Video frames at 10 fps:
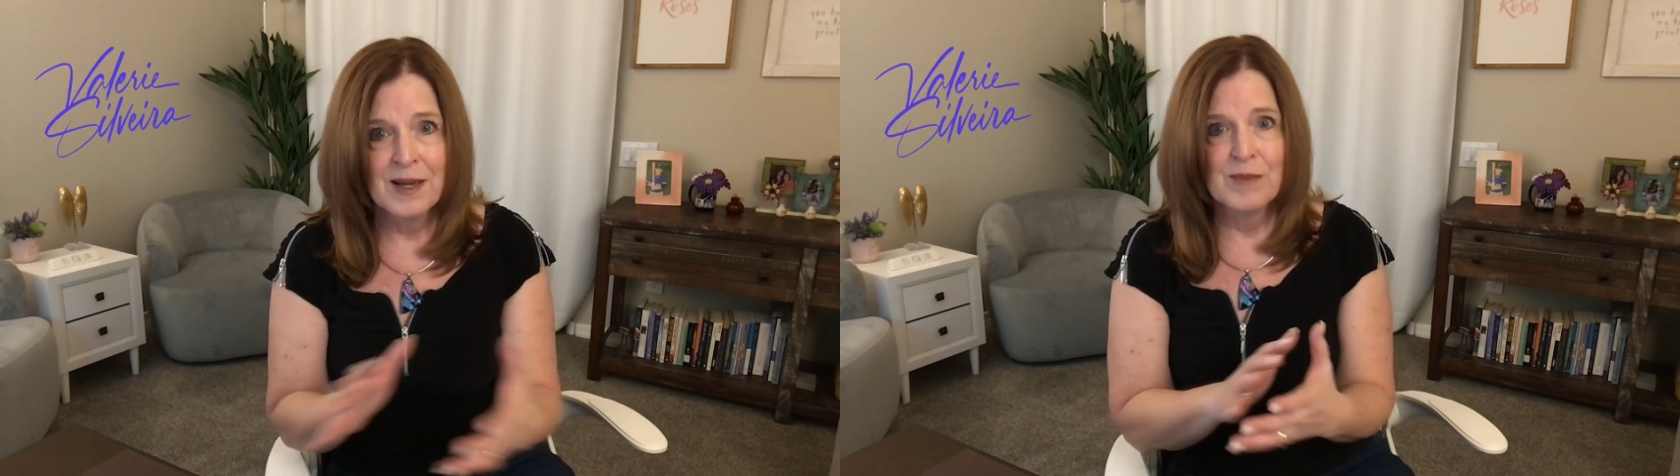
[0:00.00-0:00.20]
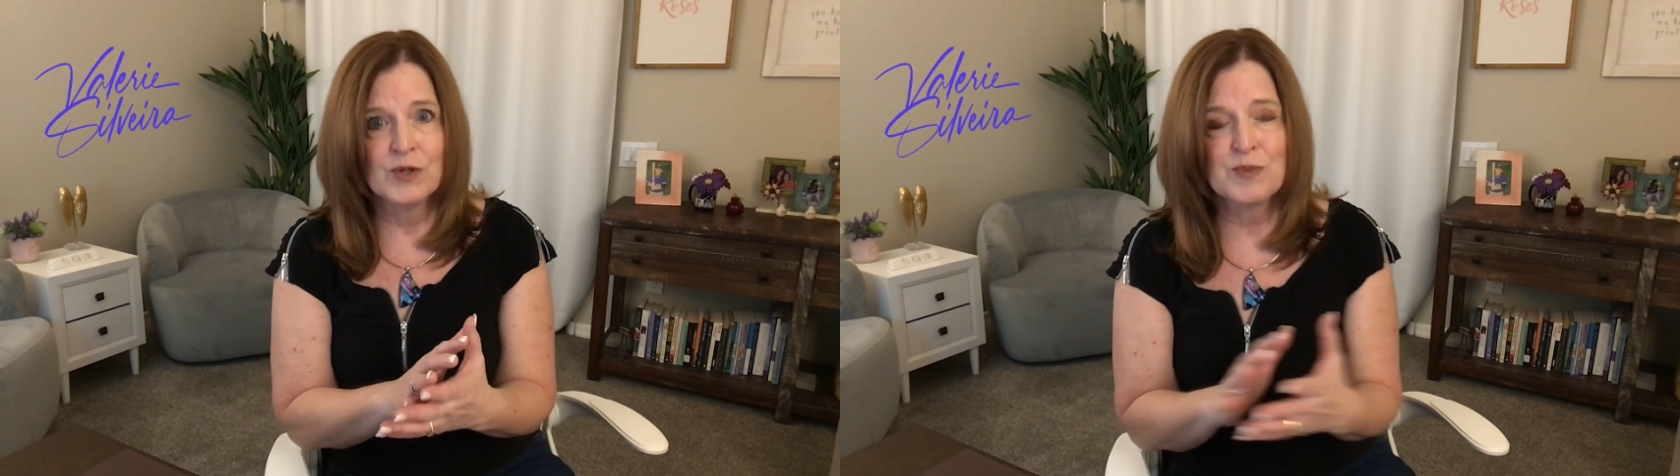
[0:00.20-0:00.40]

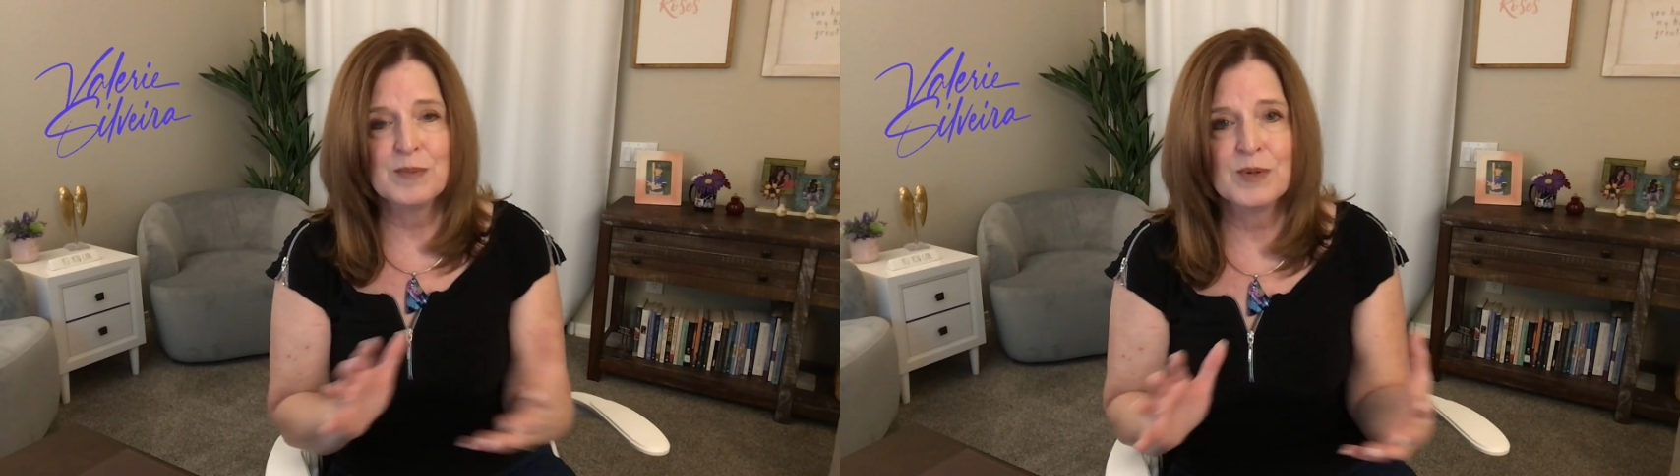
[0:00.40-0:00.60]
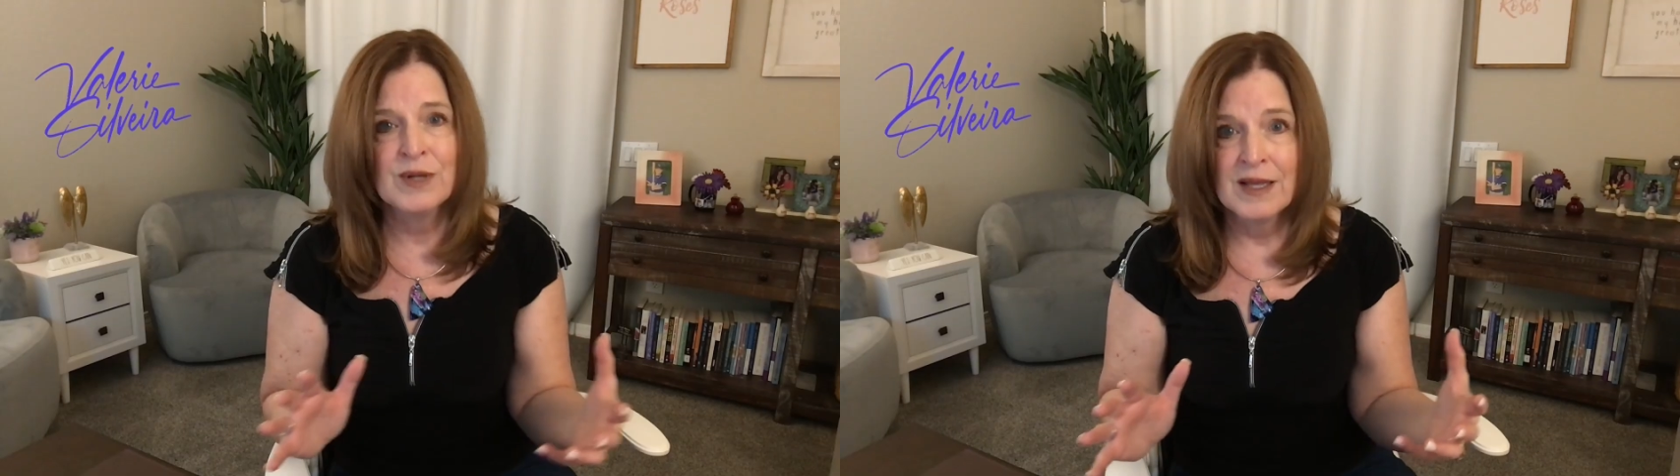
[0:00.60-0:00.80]
Most
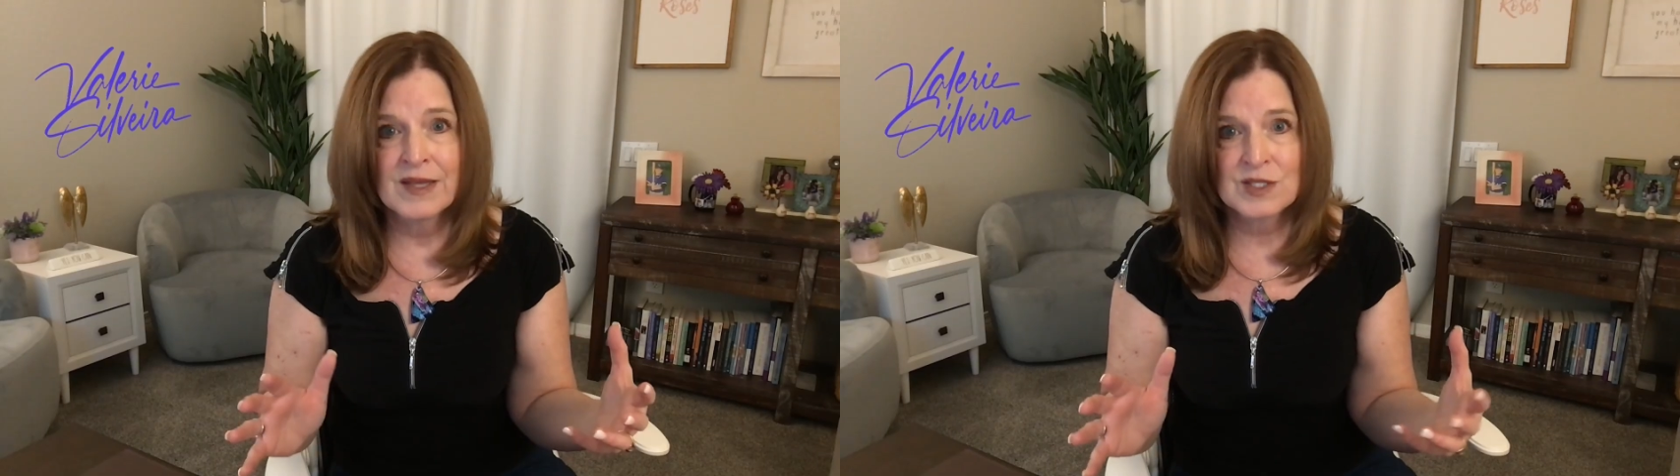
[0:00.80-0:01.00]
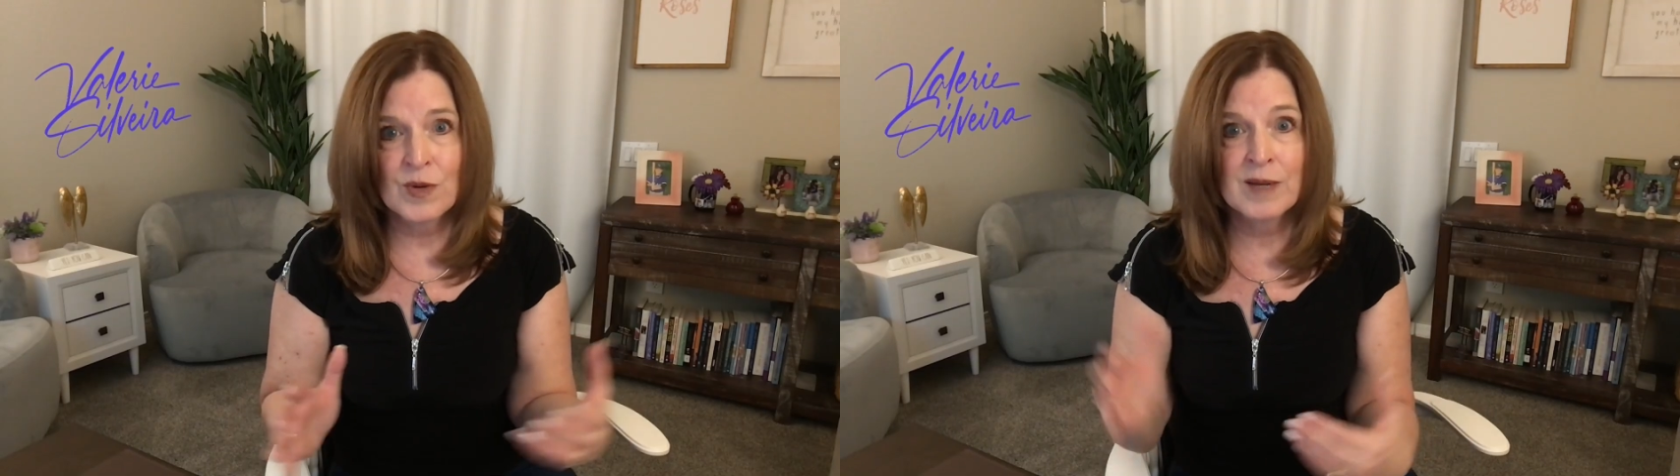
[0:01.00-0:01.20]
people,
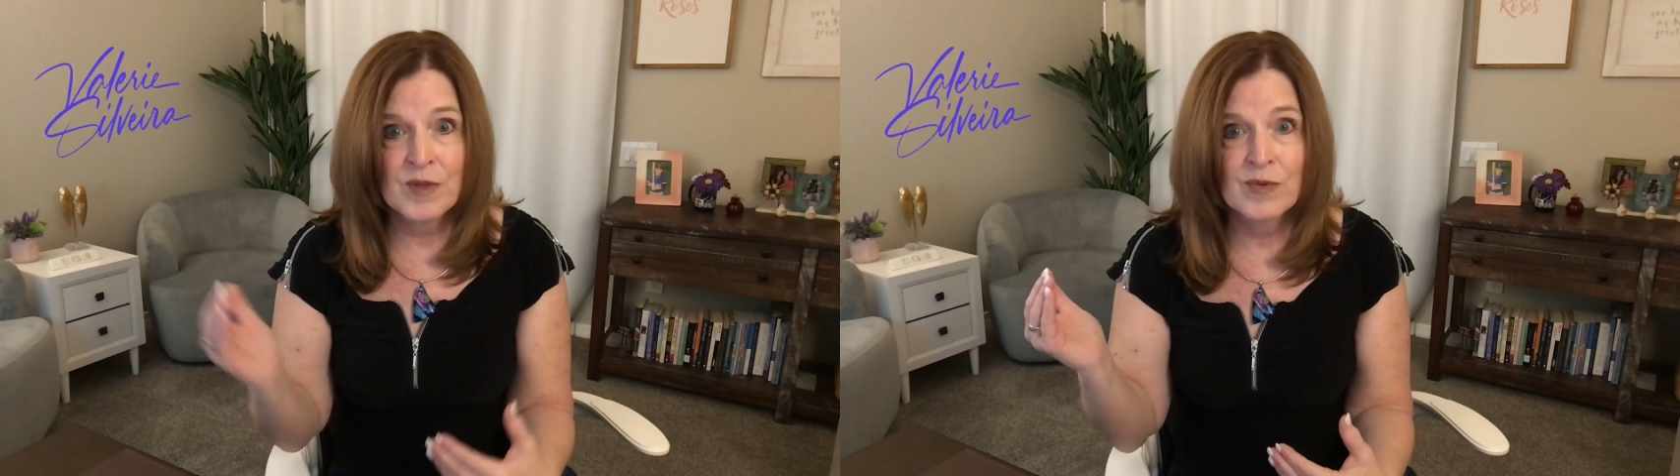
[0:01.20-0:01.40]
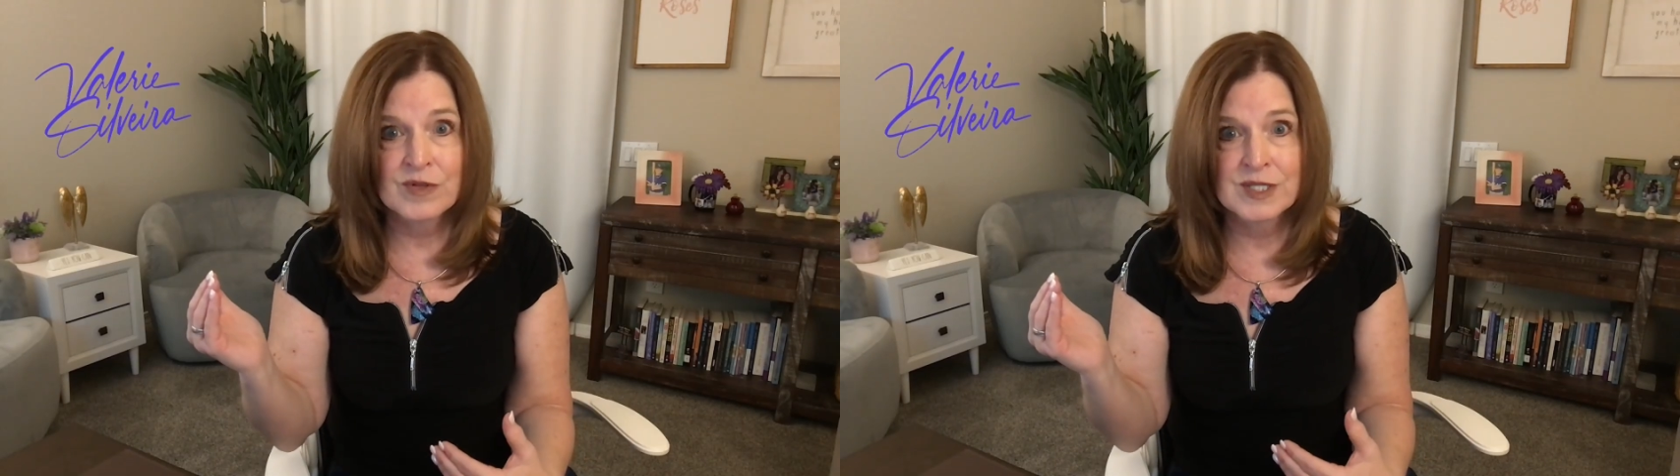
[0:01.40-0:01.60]
that's right up there
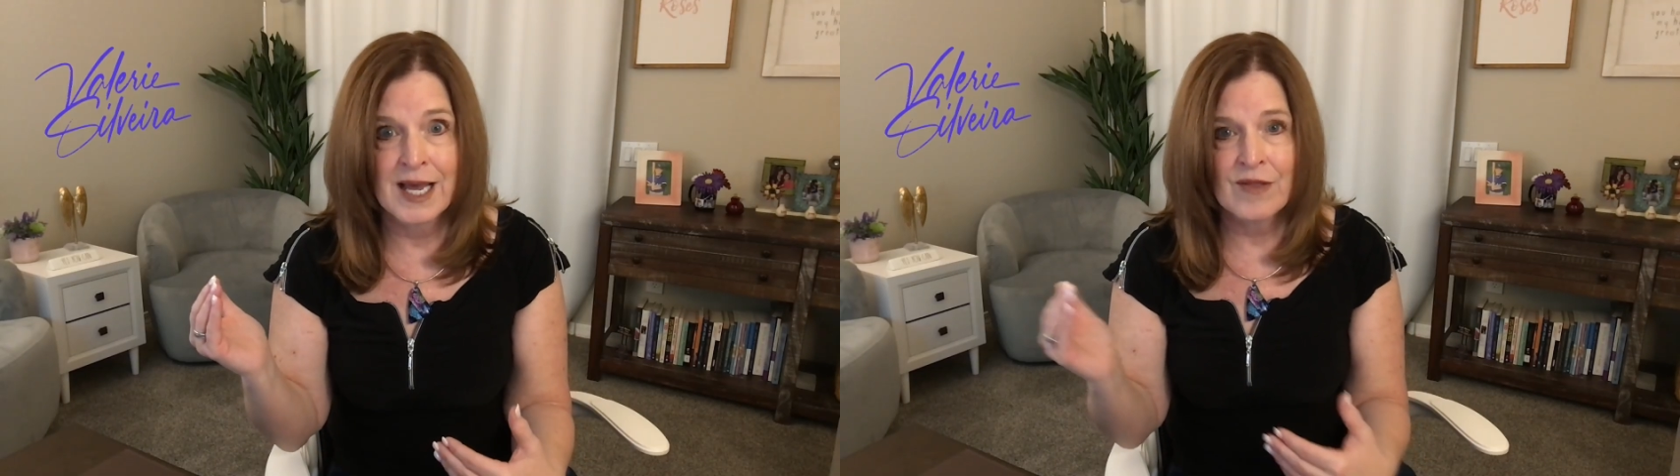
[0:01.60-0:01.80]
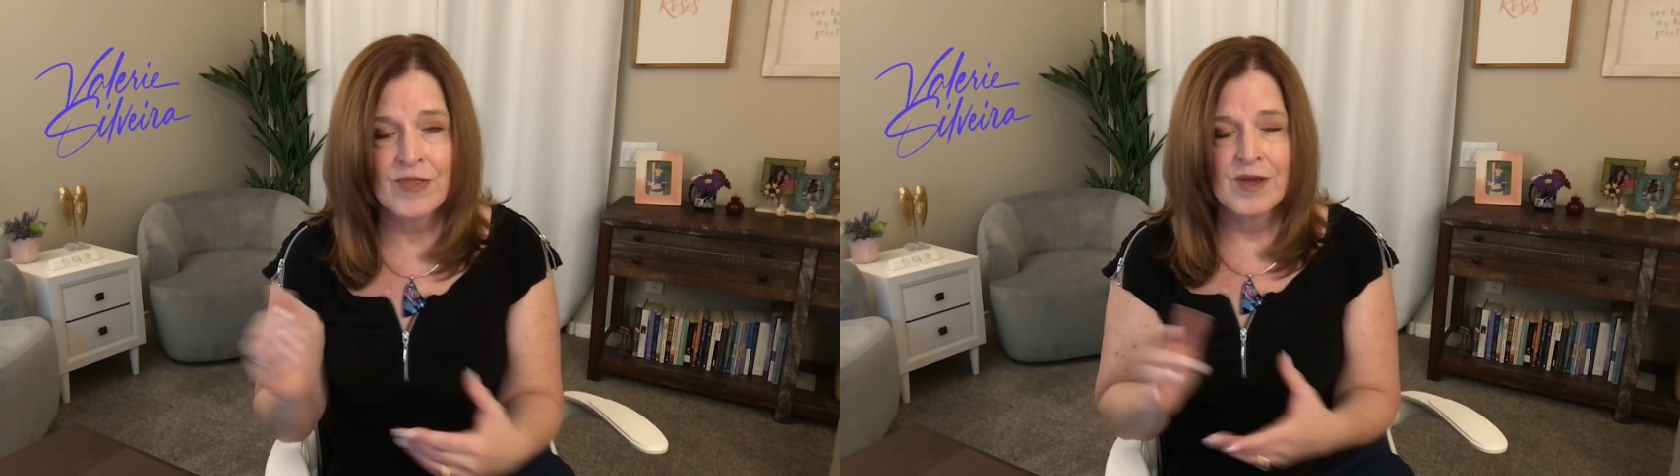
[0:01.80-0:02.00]
with death